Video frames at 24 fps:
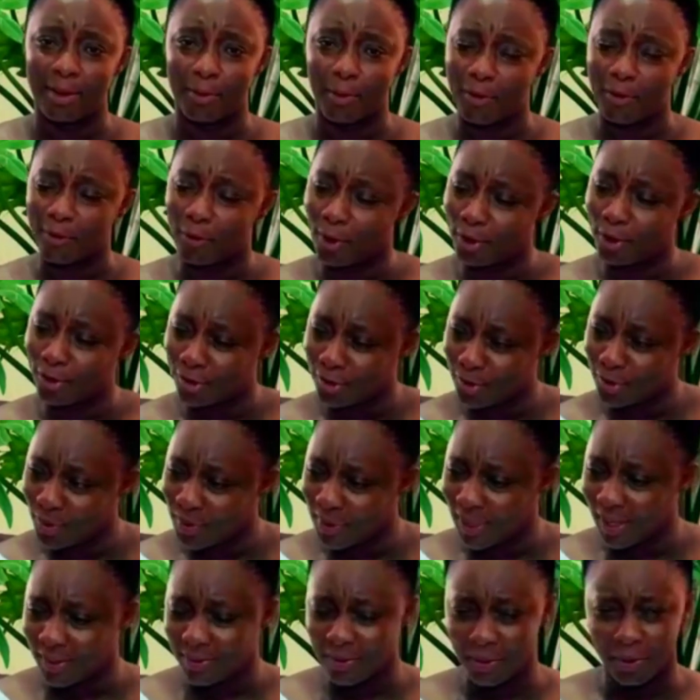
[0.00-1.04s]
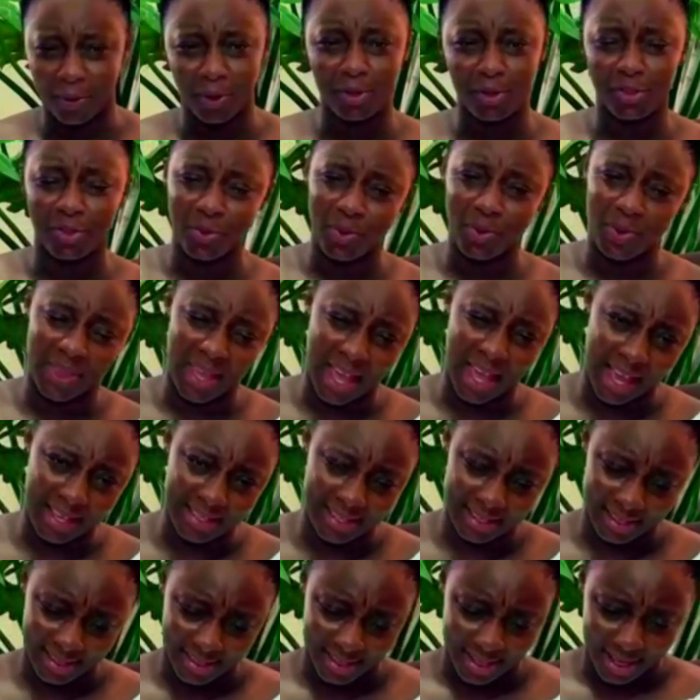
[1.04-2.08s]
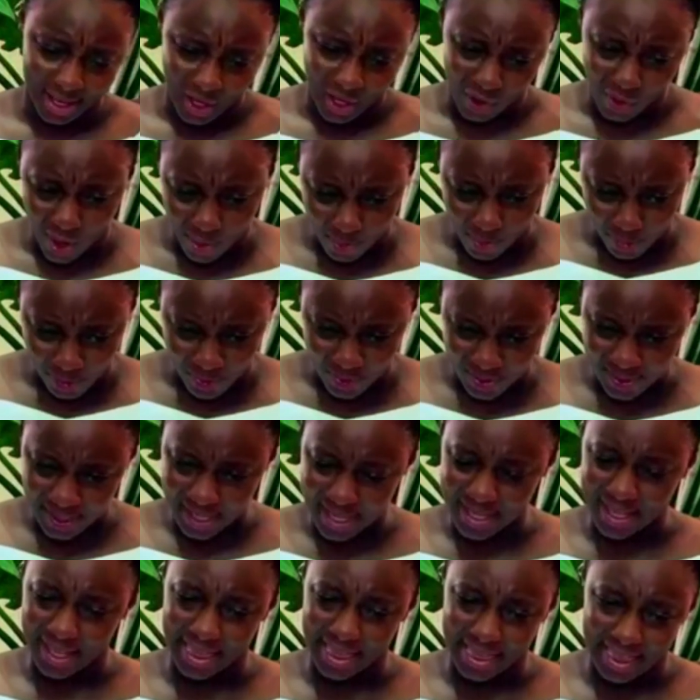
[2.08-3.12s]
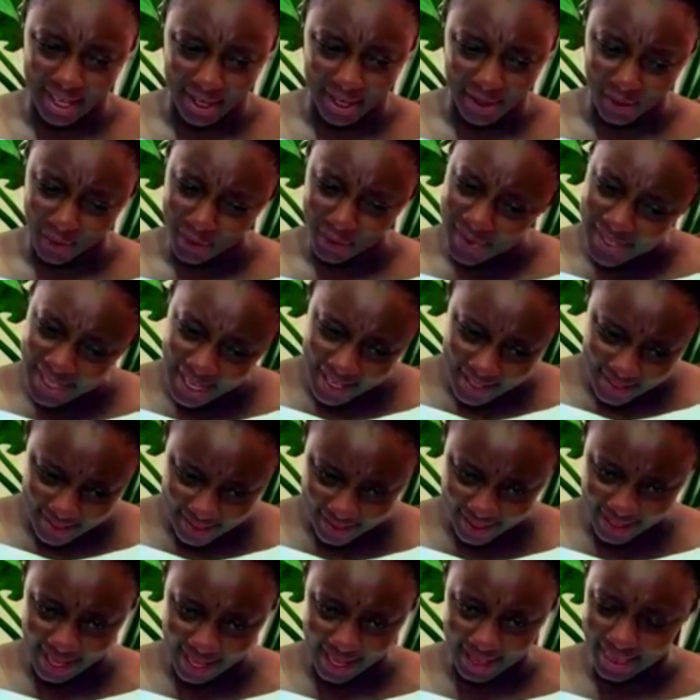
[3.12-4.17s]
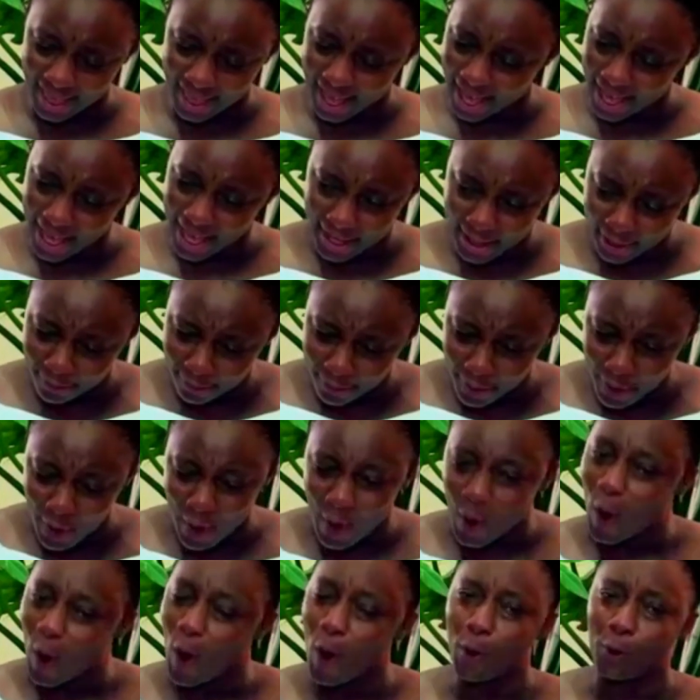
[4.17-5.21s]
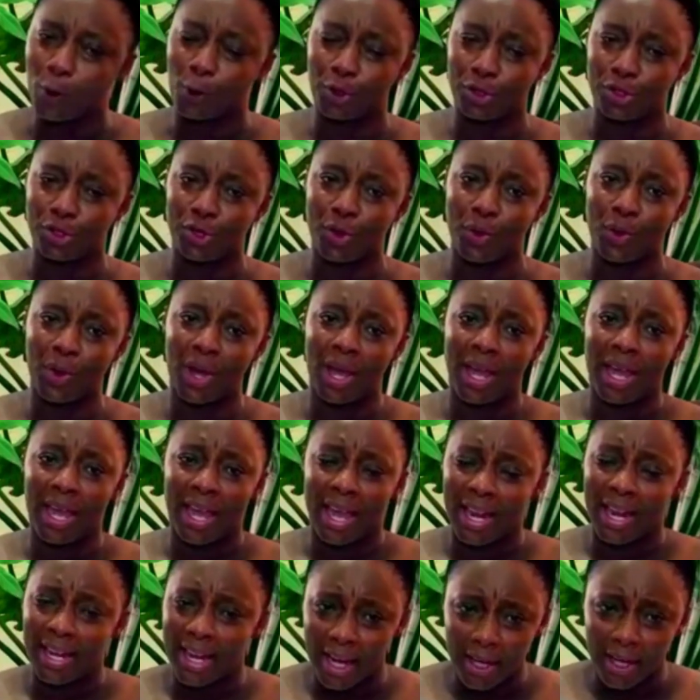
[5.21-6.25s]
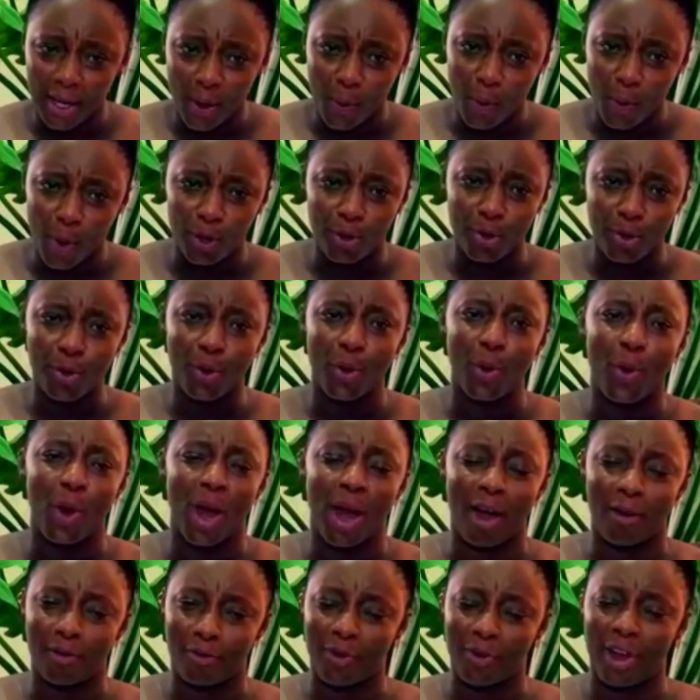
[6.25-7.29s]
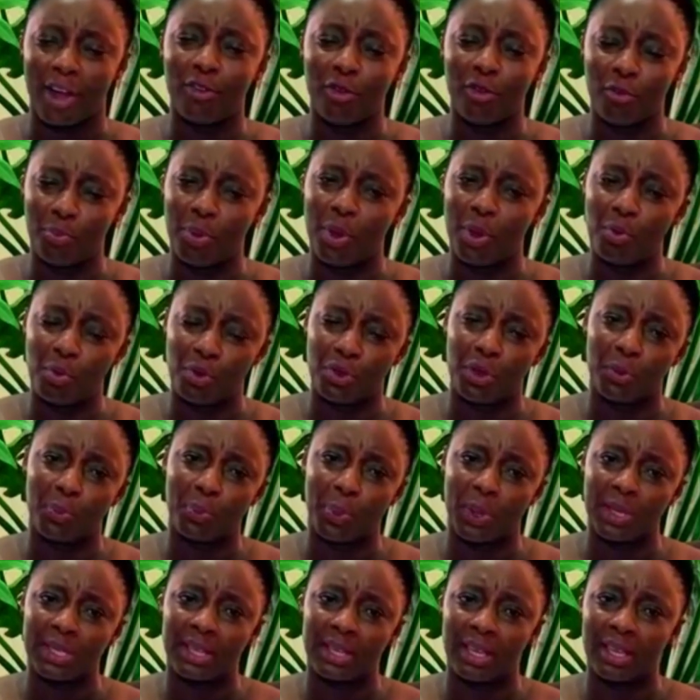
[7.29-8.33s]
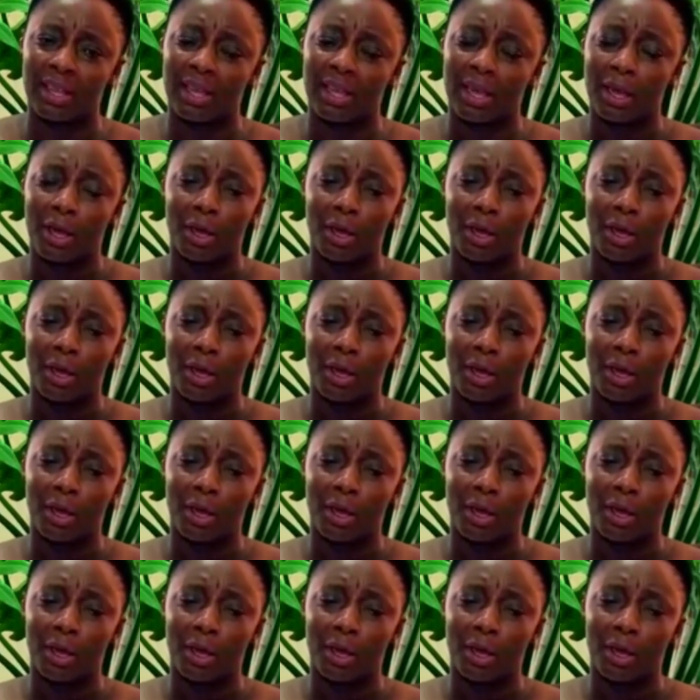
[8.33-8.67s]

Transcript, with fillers: We've gone through this, we've gone through that. You're able to say the things you've done together and even call Kojo and let the world know how far you've been with the person.